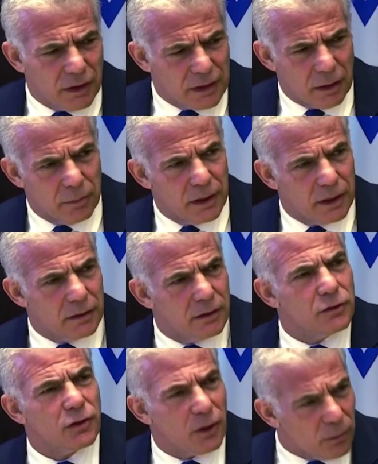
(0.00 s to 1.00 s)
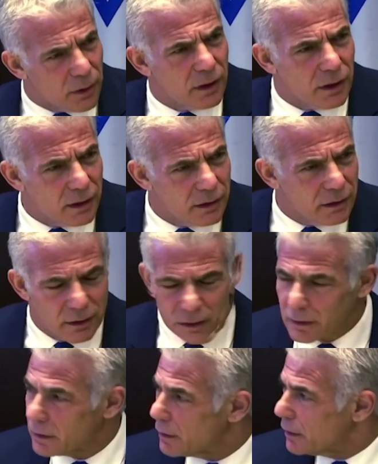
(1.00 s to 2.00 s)
met with the security cabinet
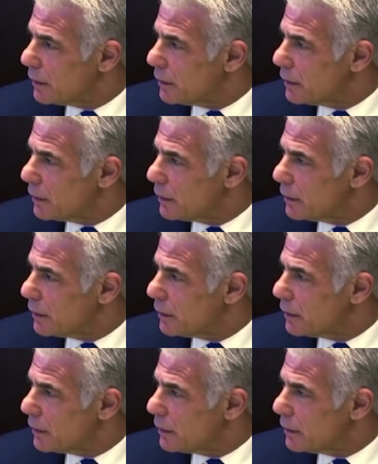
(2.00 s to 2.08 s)
today.